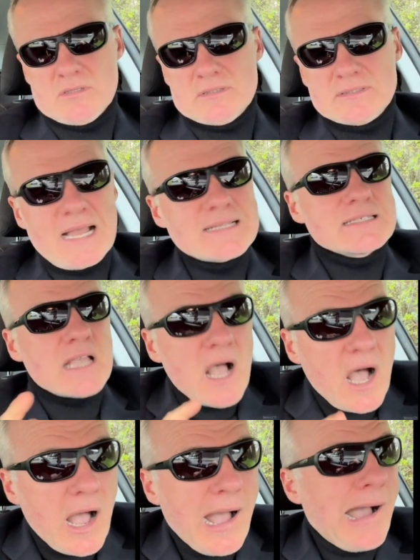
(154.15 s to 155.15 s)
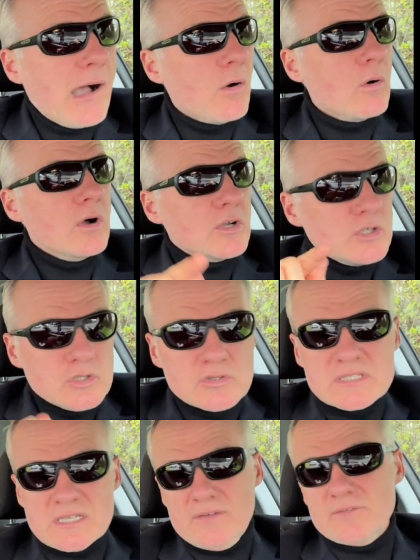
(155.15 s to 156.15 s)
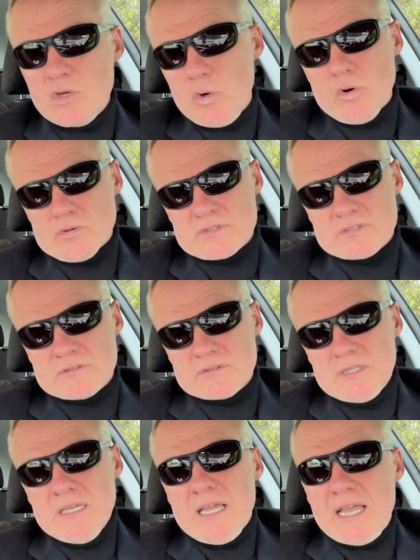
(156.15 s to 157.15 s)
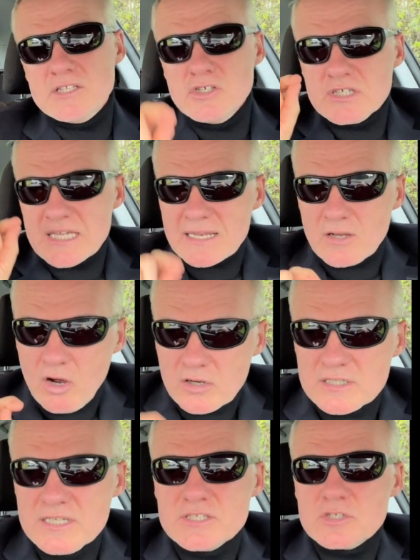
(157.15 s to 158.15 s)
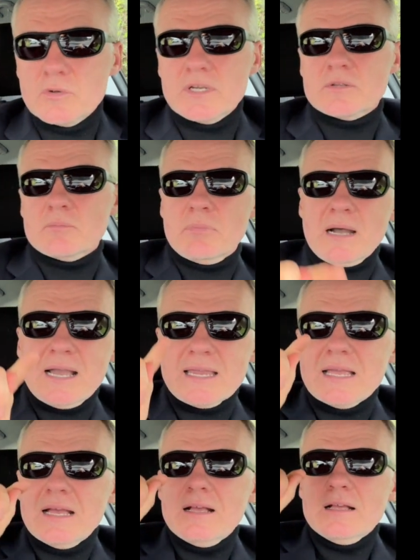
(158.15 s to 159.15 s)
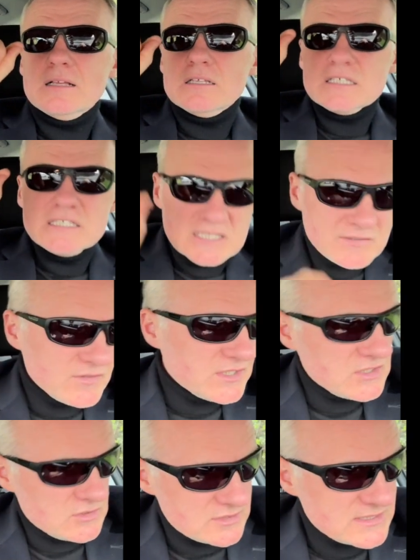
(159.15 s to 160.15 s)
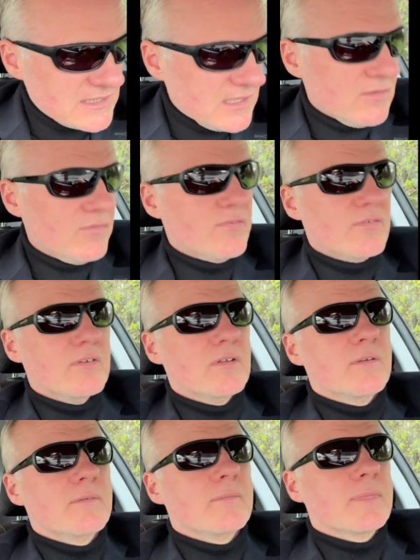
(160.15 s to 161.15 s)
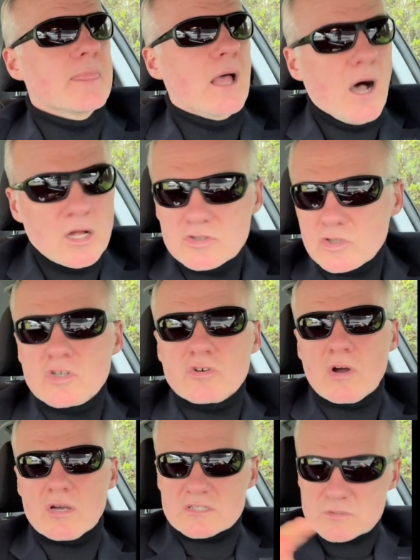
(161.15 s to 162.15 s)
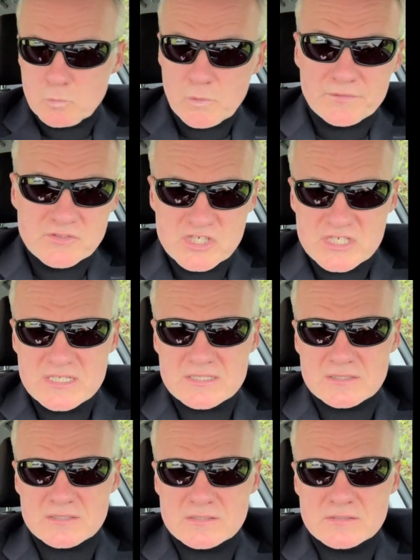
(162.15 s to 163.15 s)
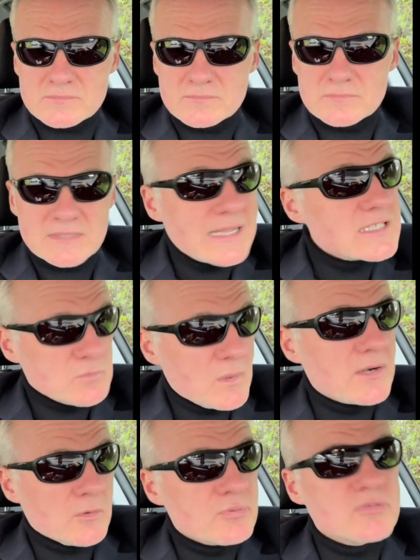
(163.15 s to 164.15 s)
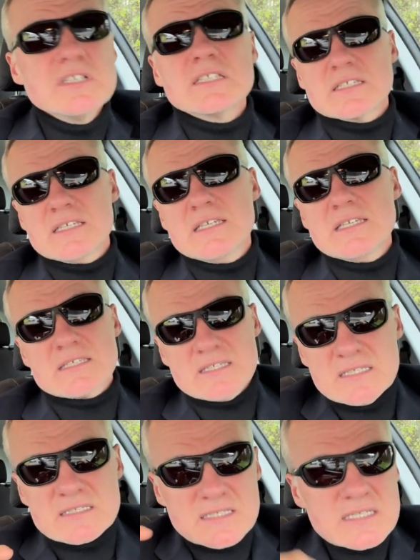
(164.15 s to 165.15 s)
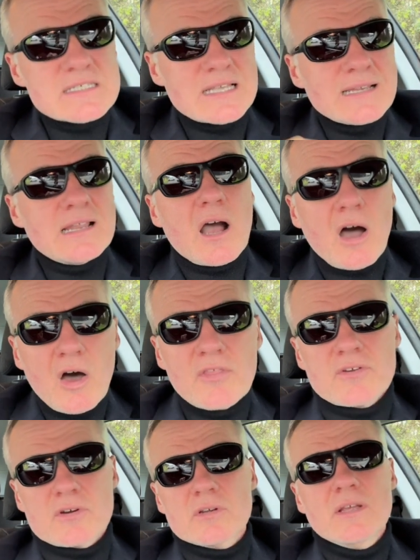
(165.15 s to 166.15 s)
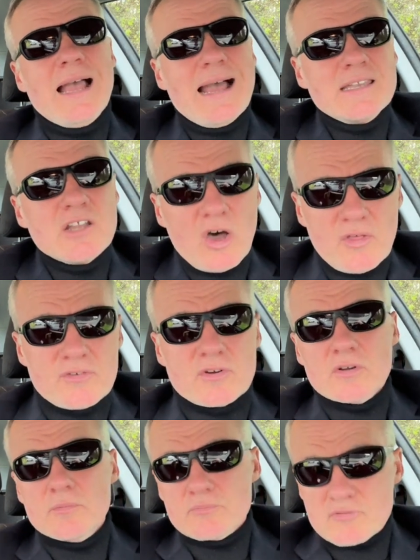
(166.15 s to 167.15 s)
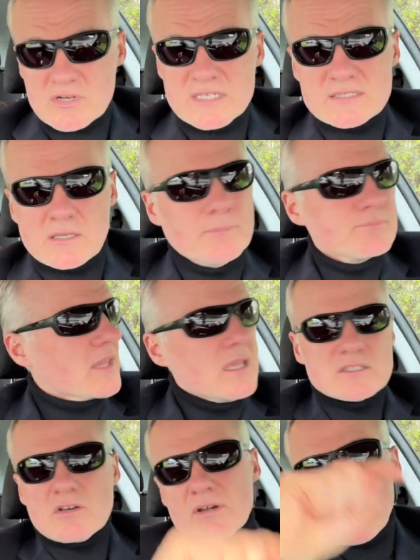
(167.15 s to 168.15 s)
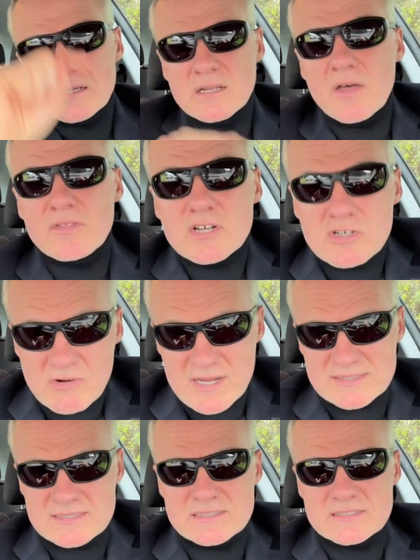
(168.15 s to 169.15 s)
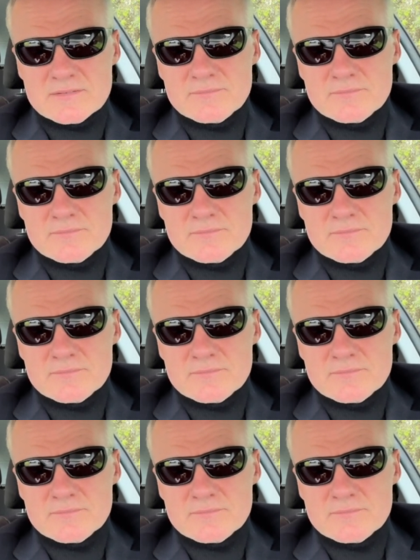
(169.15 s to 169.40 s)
That's how you save yours. And you can only do it by giving yourself on the cross with Jesus. That's what a priest is. It is another, another priest. Um, sorry, another Christ.